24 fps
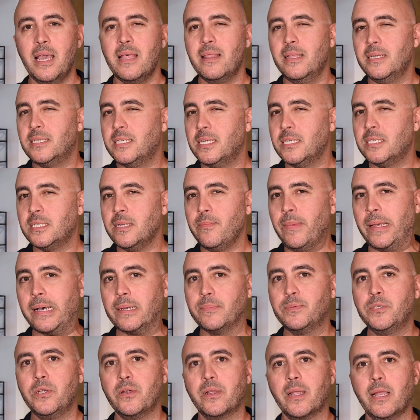The system
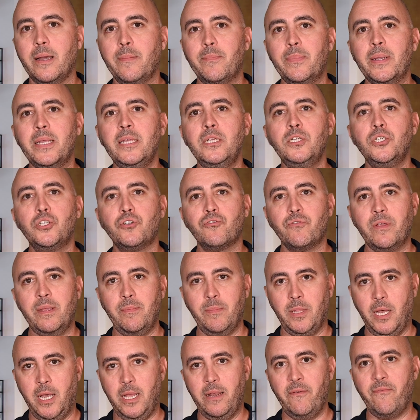helps your company
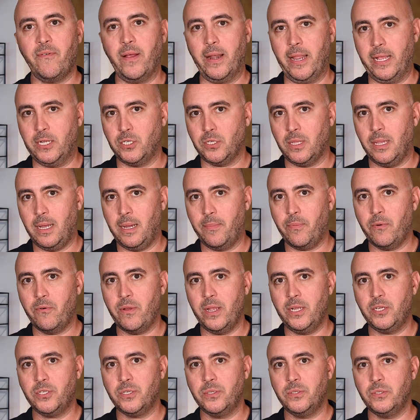streamline financial
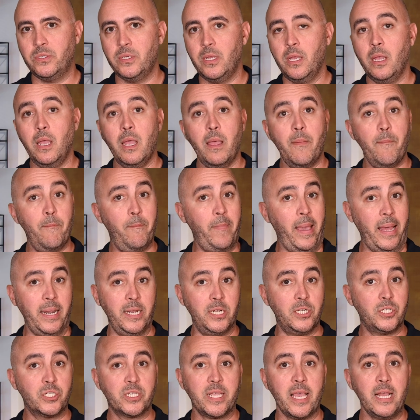operations,
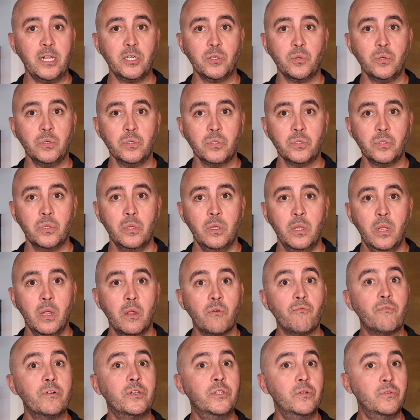manage schedules,
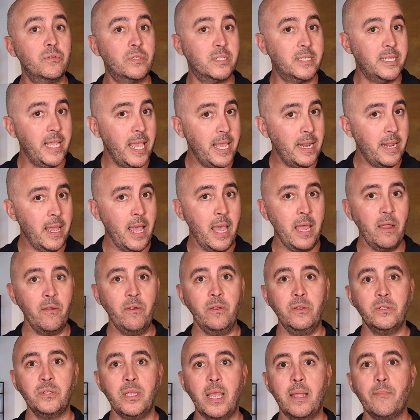reduce data
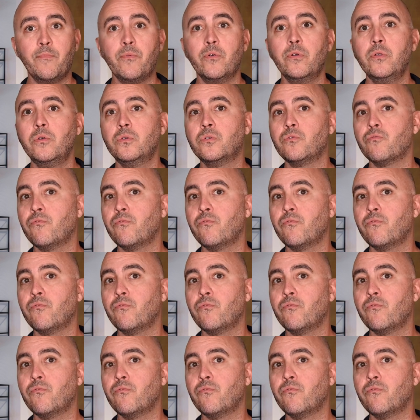errors, and produce